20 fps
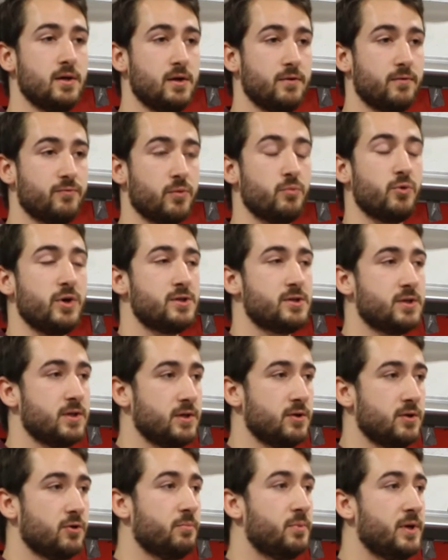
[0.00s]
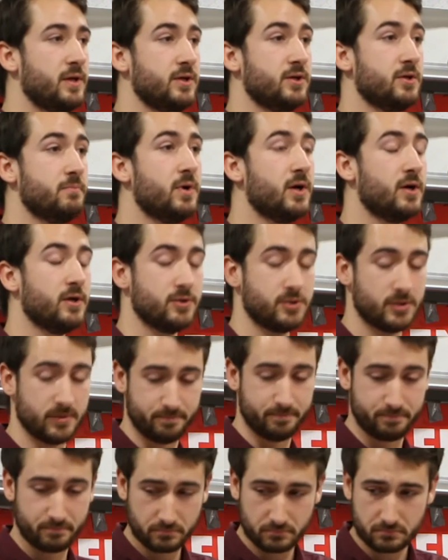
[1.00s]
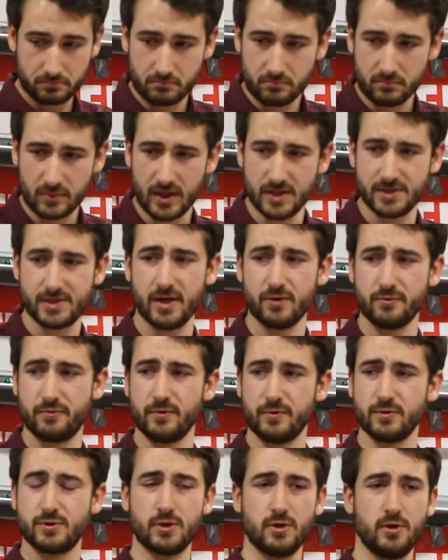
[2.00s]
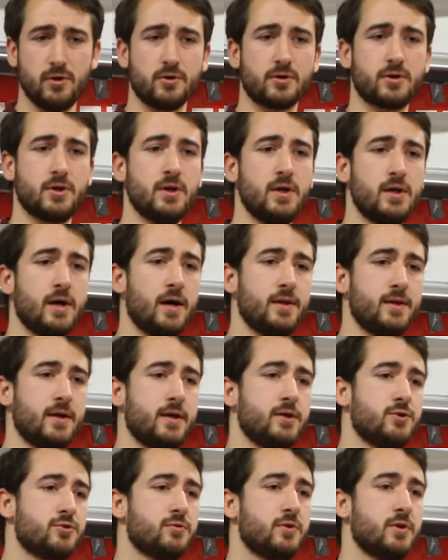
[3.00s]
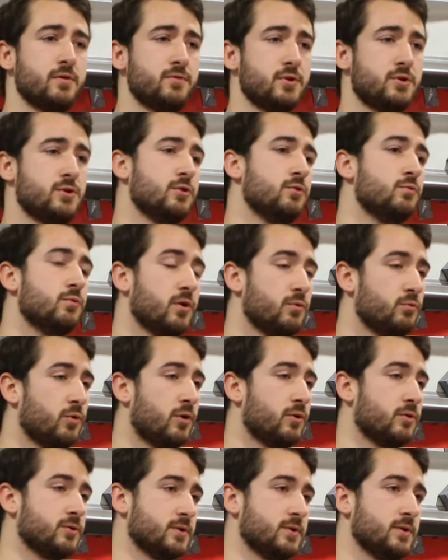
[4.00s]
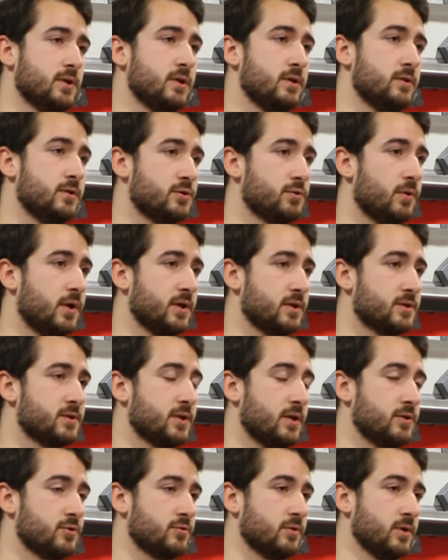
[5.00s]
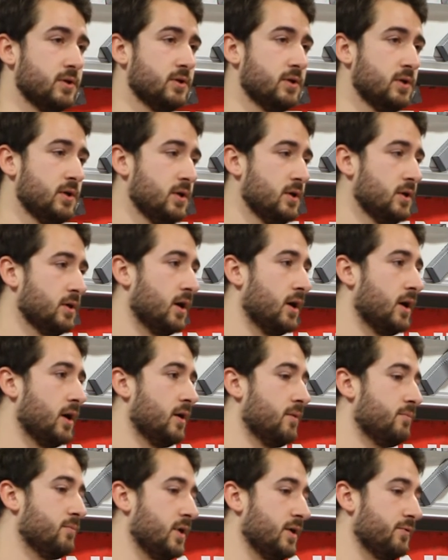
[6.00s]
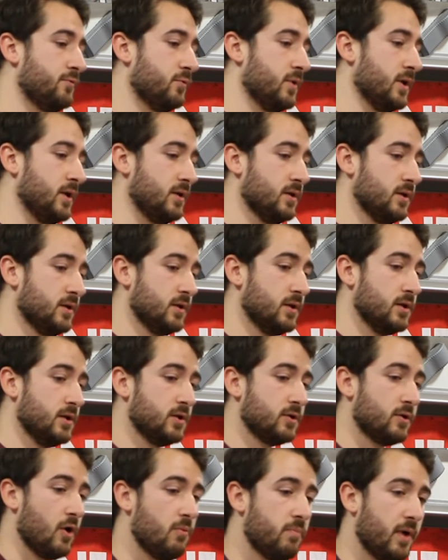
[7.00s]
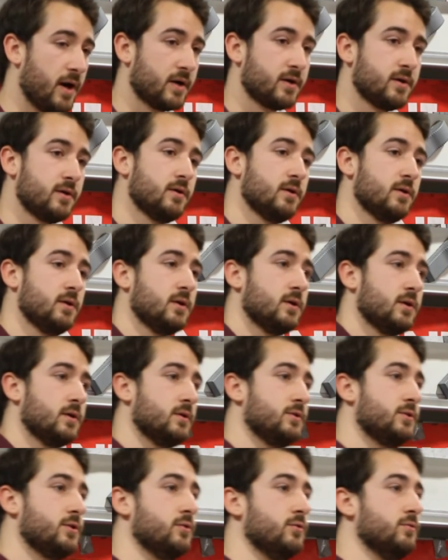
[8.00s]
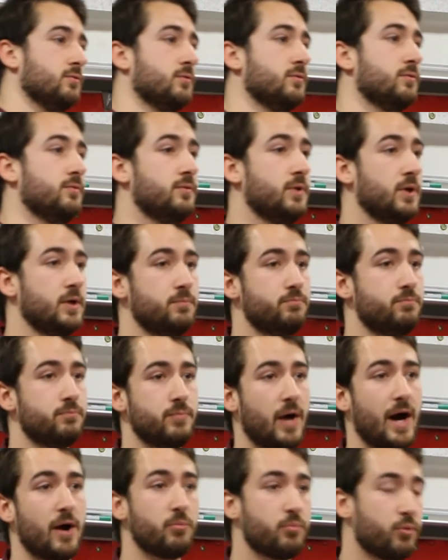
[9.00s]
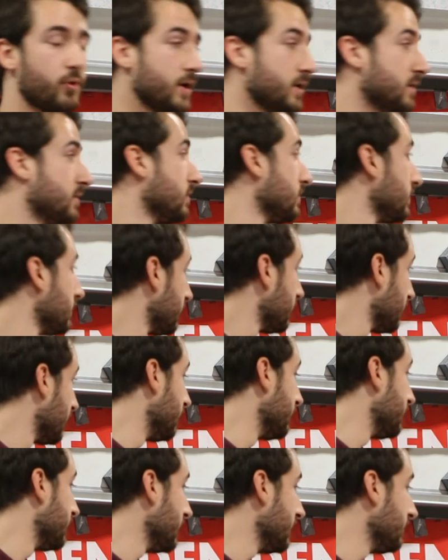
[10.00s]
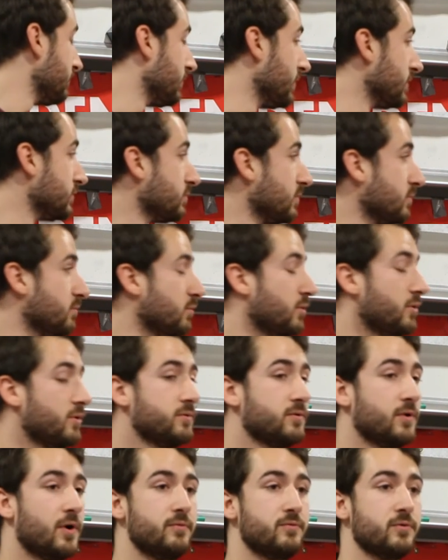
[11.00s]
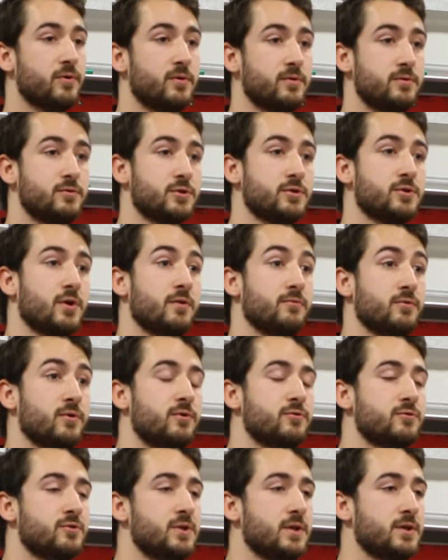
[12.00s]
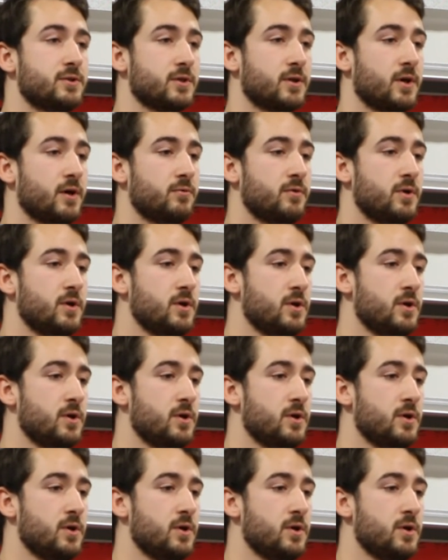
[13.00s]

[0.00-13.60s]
from which the European Union emerged, it's helpful to look at the history of the two world wars of the, the 20th century. Um, if we go back to the outbreak of the First World War over, just over 100 years ago,